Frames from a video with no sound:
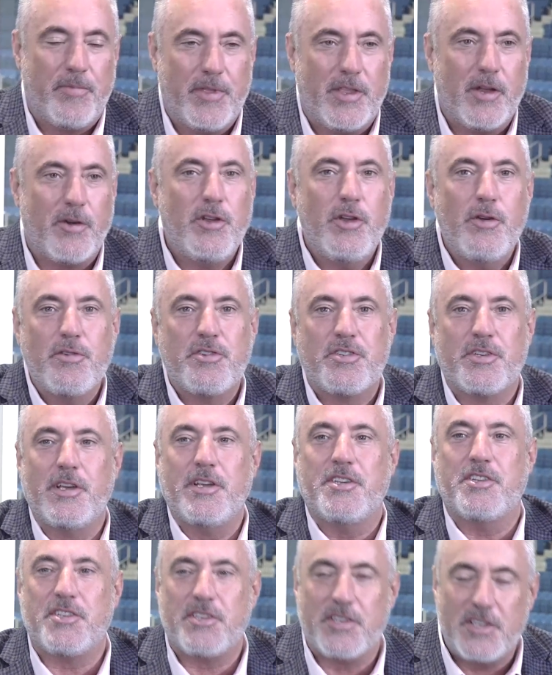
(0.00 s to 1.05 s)
they're usually
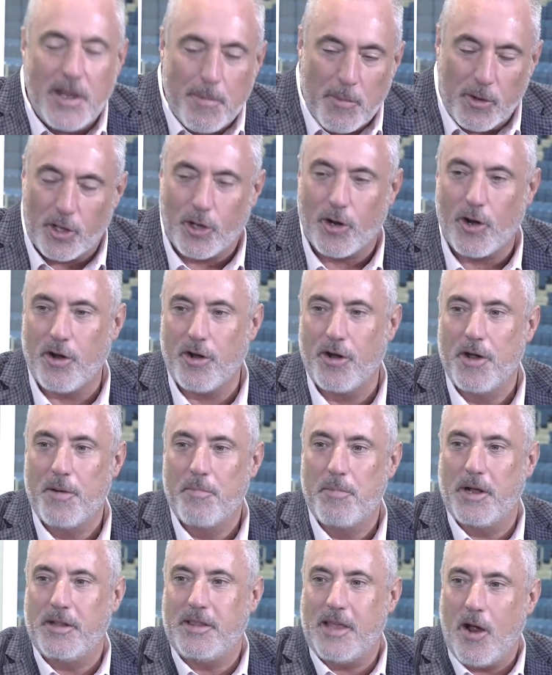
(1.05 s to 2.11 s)
similar,
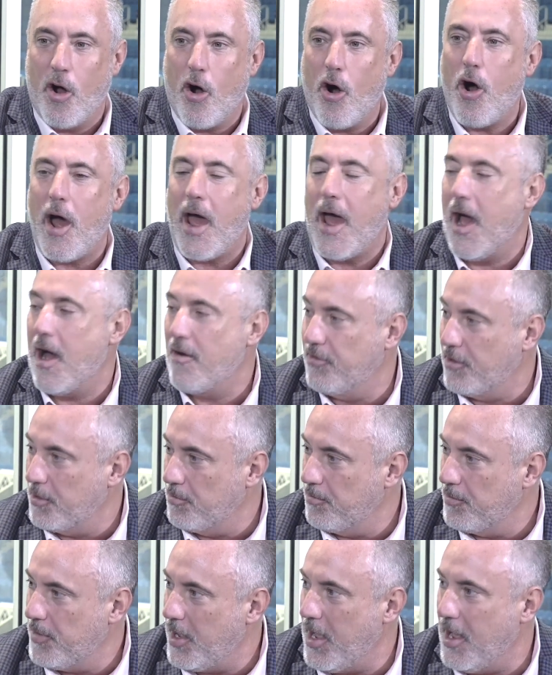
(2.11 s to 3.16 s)
but they all have them,
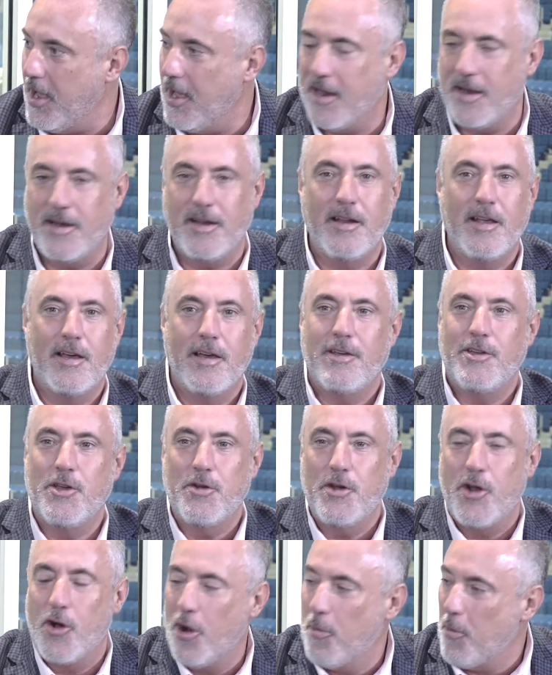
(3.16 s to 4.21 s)
and you
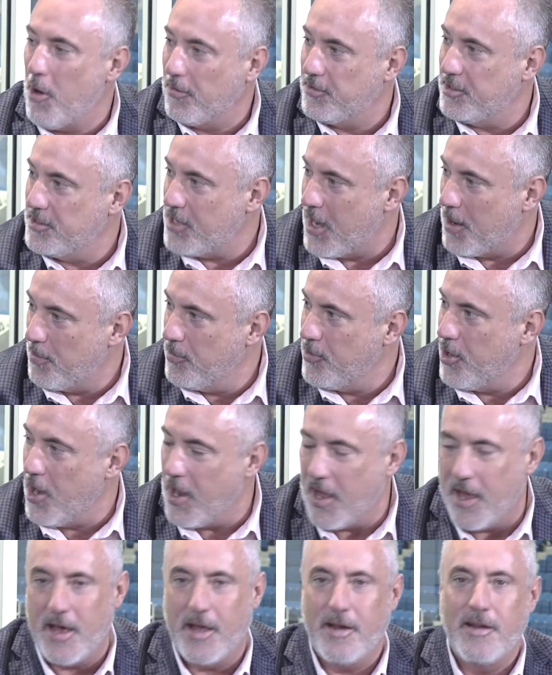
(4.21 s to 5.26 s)
know them off the top of your
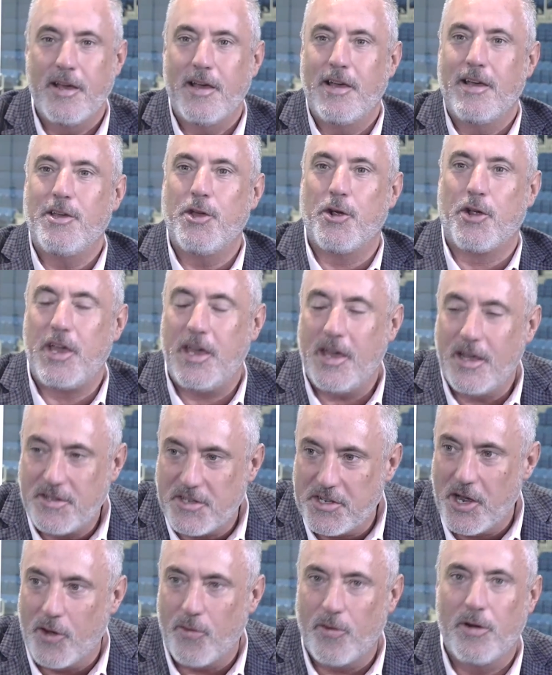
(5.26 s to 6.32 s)
head. Your
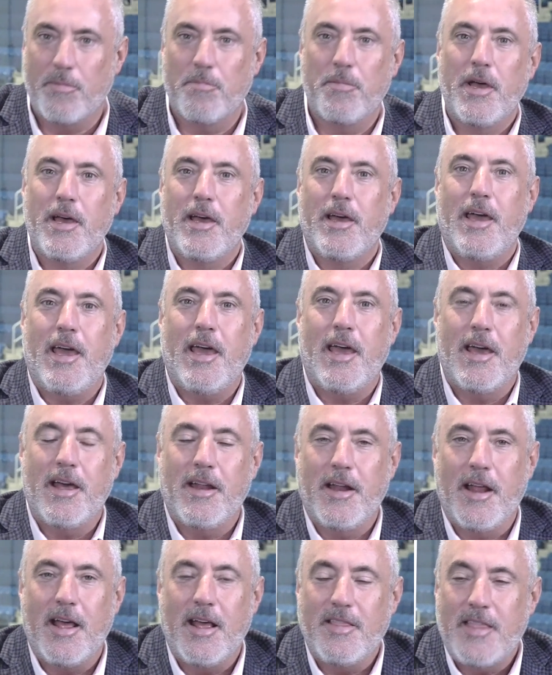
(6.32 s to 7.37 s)
kids know them,
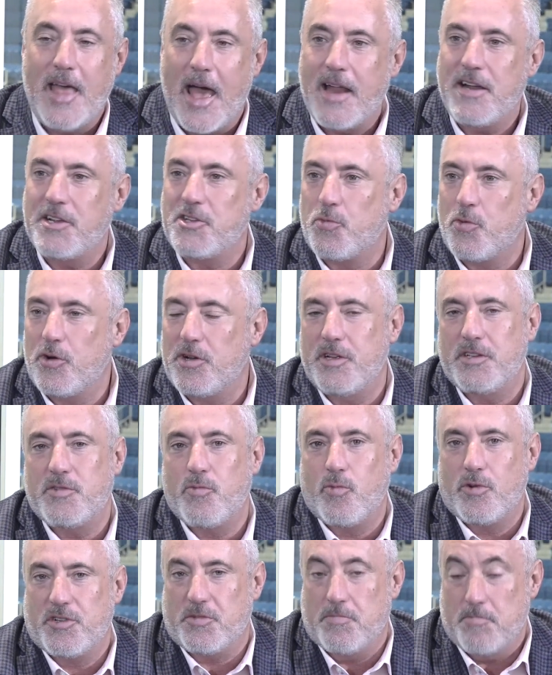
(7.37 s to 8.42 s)
and that is what
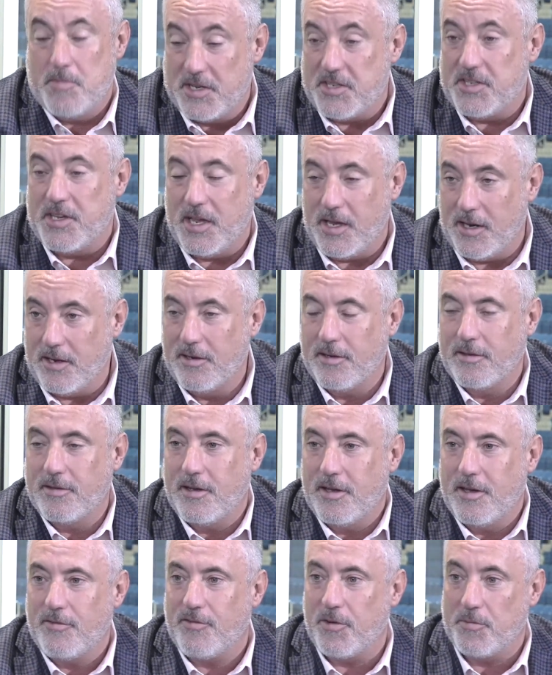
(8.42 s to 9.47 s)
was missing
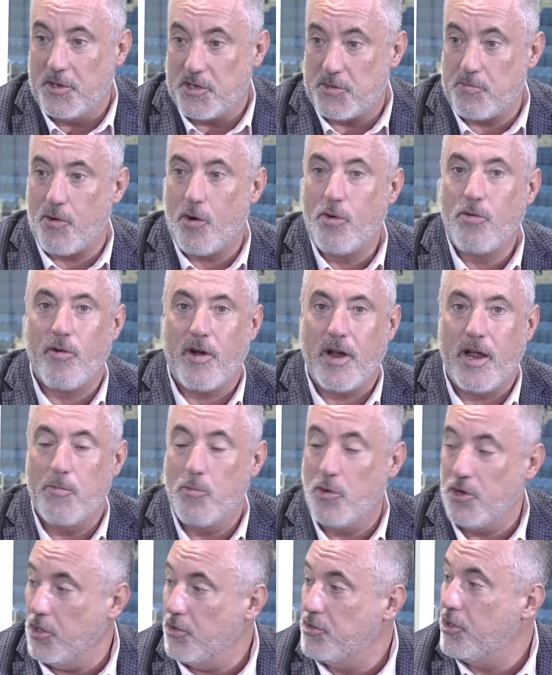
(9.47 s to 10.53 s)
from this program
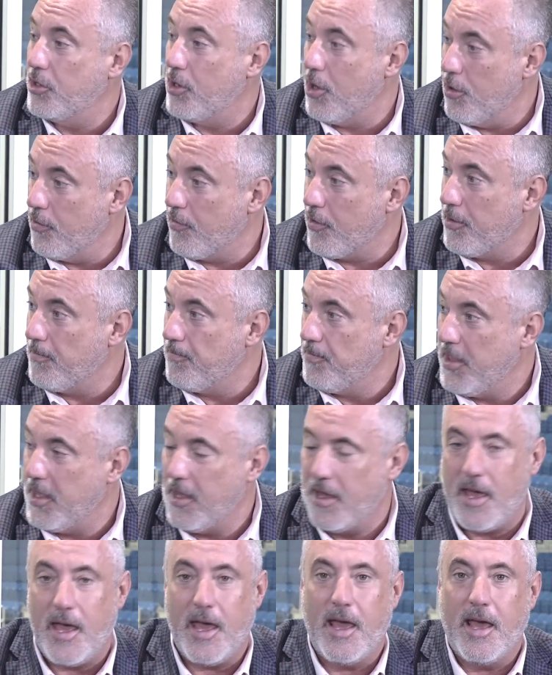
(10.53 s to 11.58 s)
when you took over.
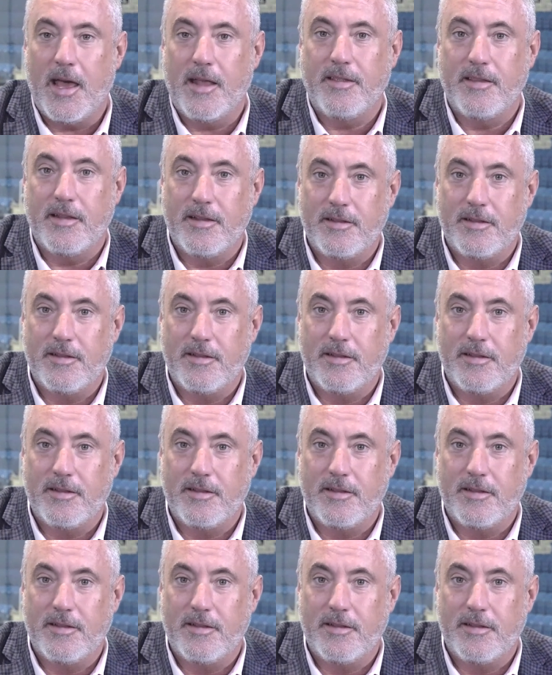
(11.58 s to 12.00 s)
And